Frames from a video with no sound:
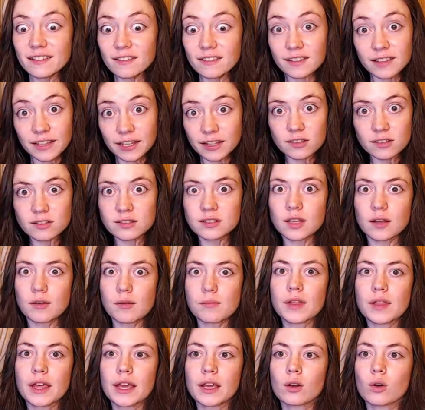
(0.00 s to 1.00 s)
Kills them.
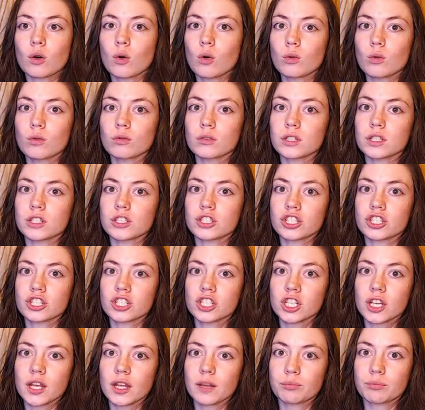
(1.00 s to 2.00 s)
Like, holy
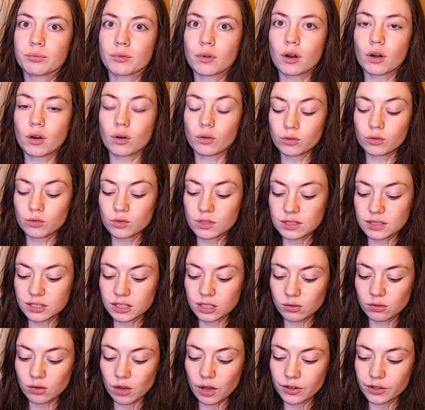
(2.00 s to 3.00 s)
shit, bro. You just
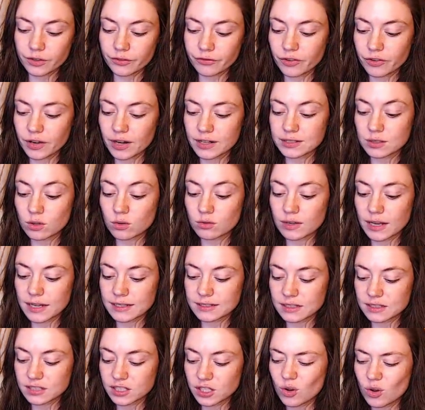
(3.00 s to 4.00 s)
killed all your friends. Oh, nice to
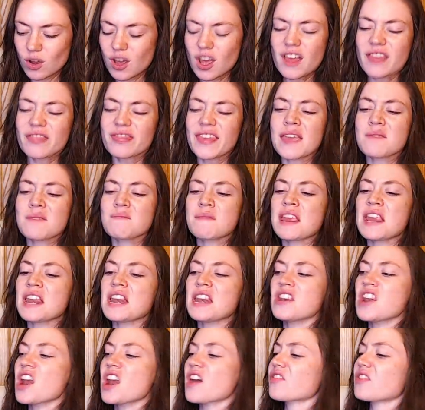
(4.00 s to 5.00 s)
see you. They
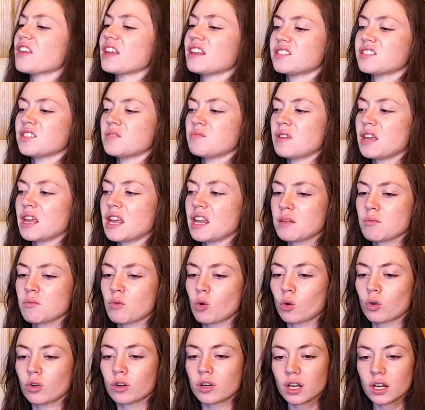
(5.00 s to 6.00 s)
mean nothing to me
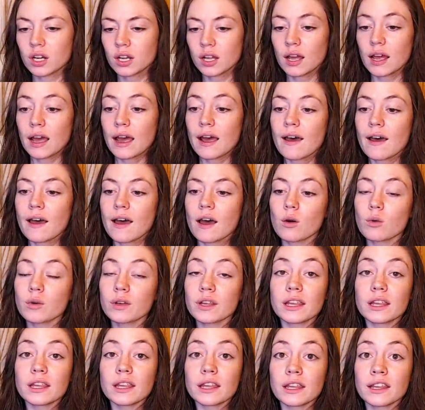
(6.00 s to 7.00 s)
anymore. How
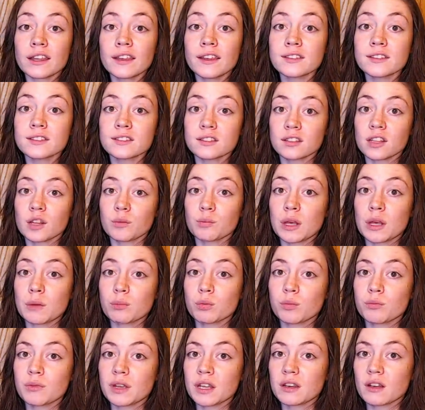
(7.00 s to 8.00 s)
easily people
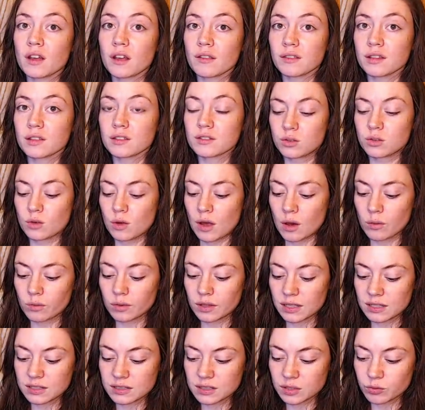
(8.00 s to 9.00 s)
mean nothing to you. How
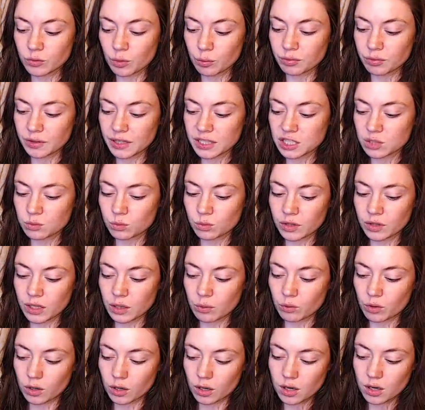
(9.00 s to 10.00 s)
easily replaceable they
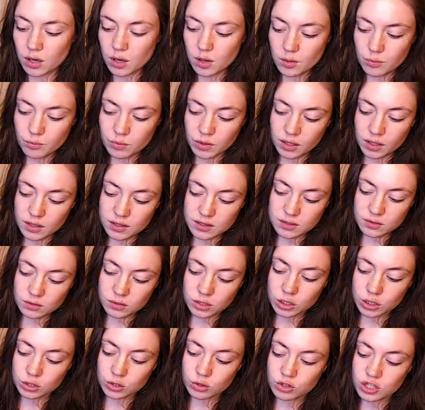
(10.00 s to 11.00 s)
were. Because
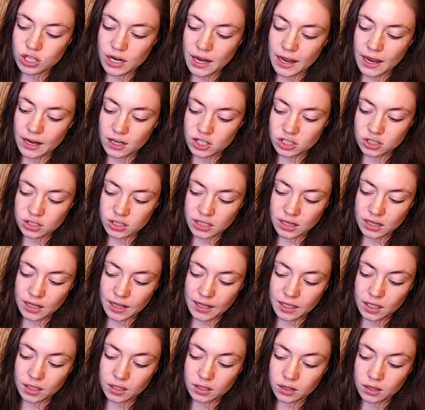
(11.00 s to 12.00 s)
Lelouch actually,
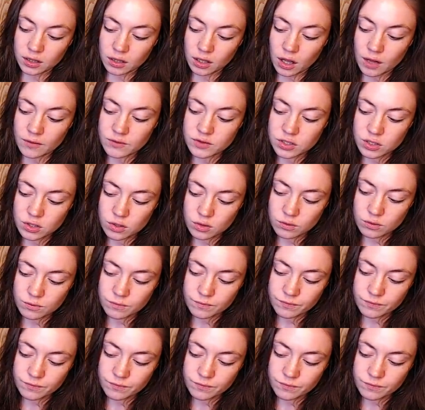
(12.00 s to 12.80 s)
like, loves you.